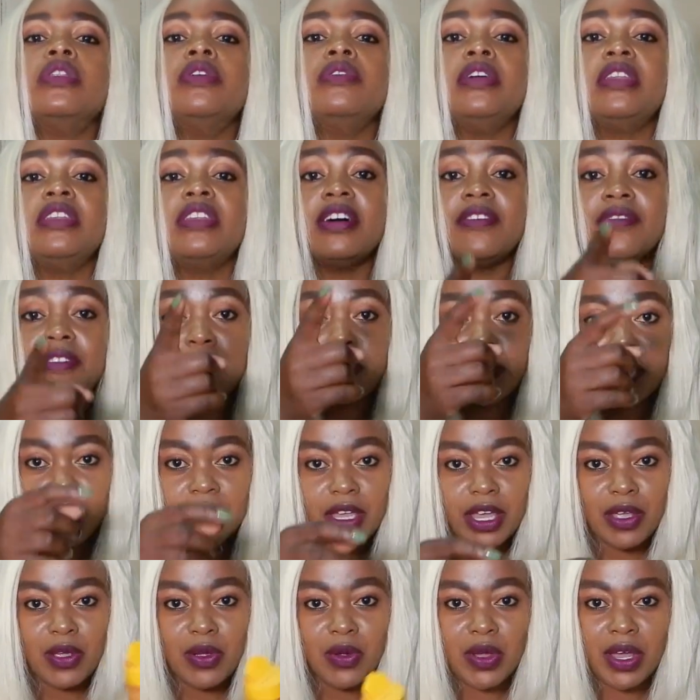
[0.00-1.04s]
they will never
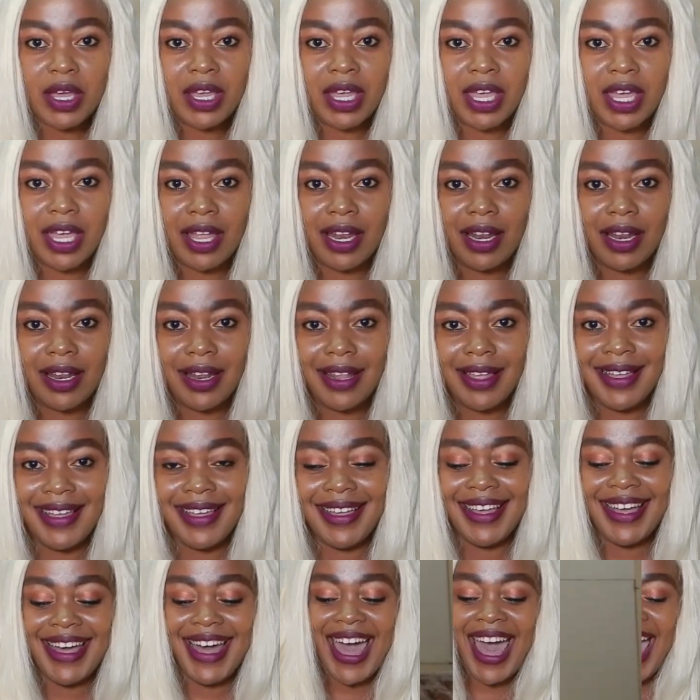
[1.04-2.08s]
bother you again.
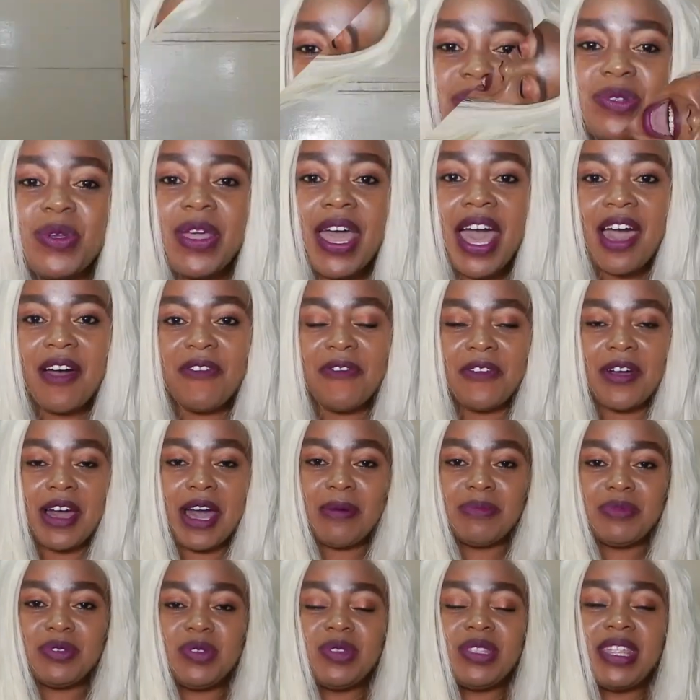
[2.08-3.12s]
As we have
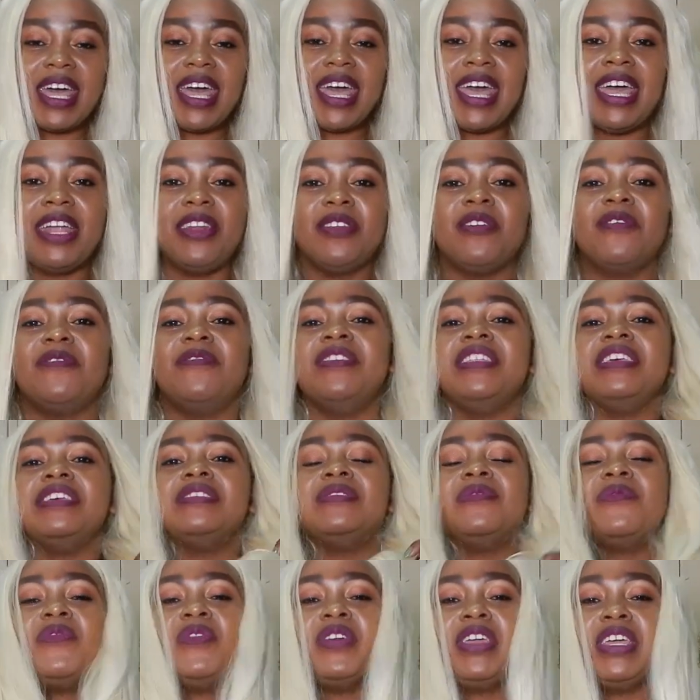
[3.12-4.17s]
come to the end of
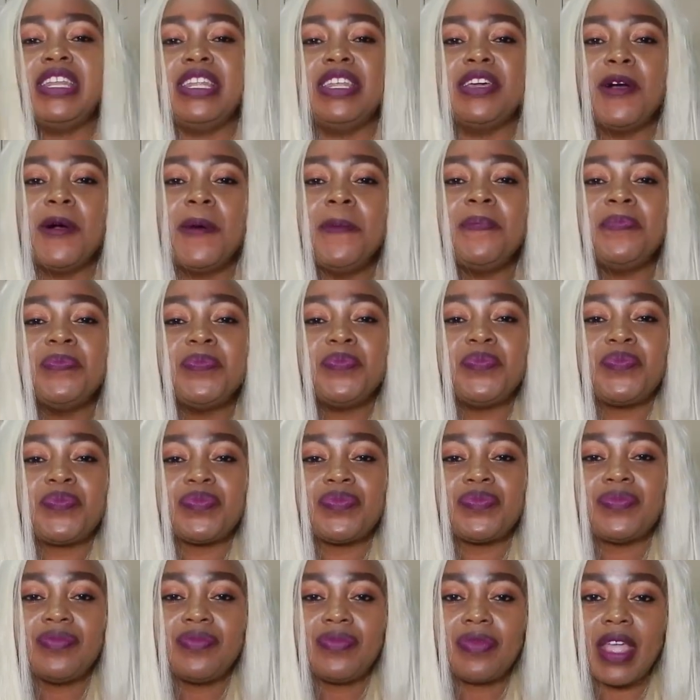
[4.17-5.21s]
this video,
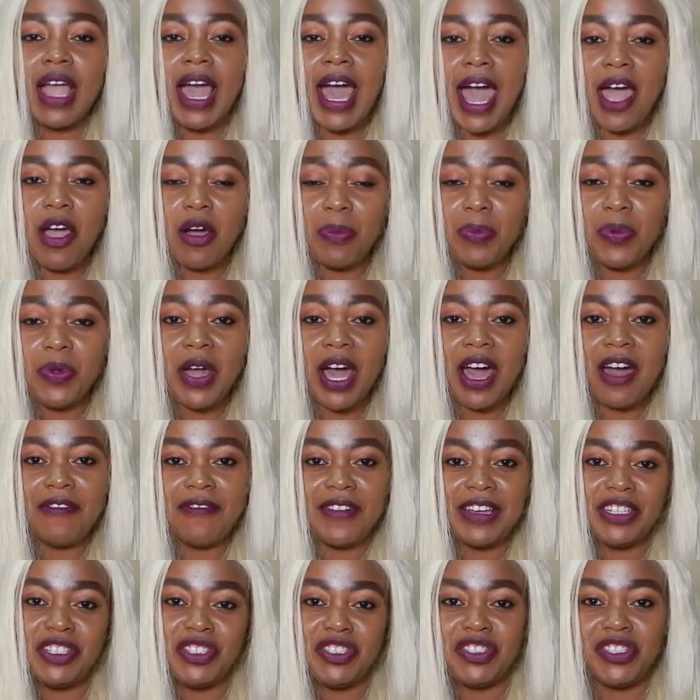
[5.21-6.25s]
I hope you
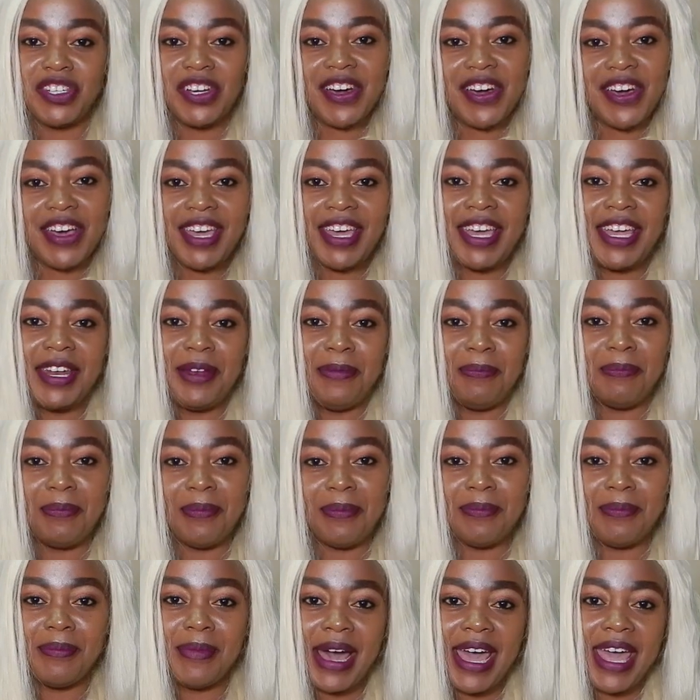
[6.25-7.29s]
have enjoyed
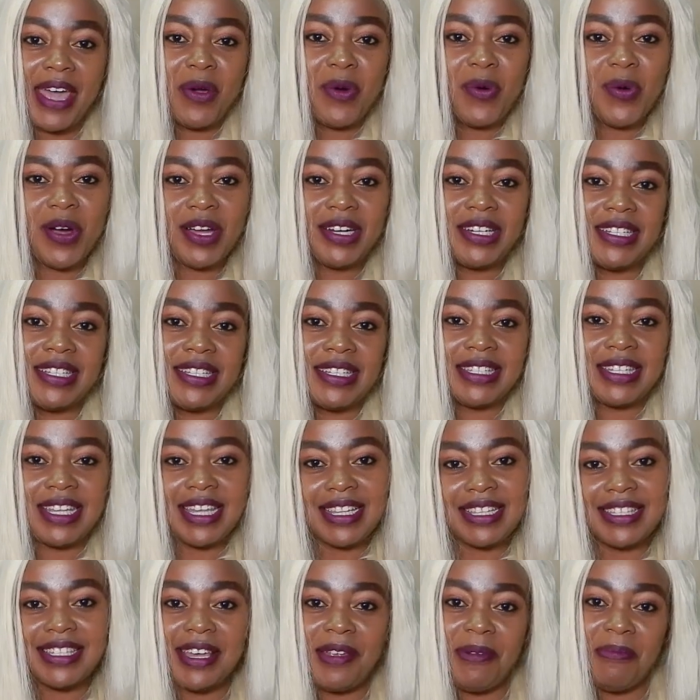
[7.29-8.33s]
my what is
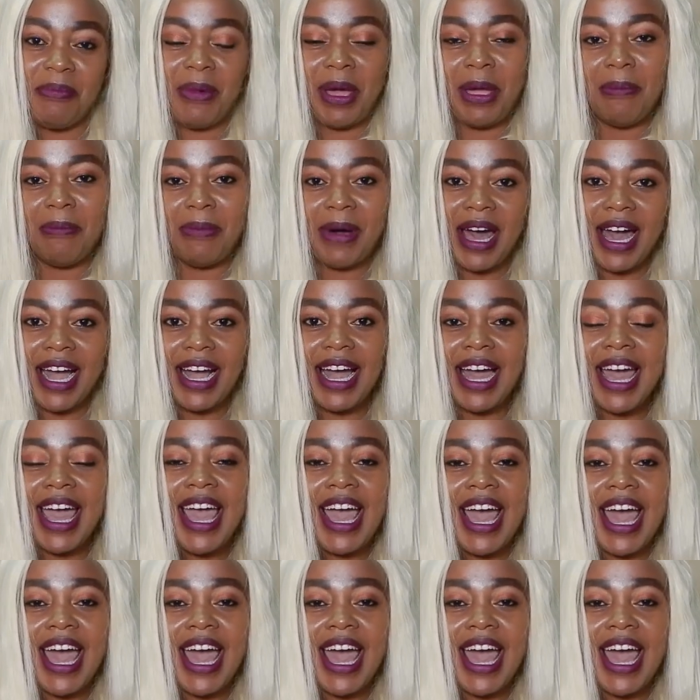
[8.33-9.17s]
inside my bag.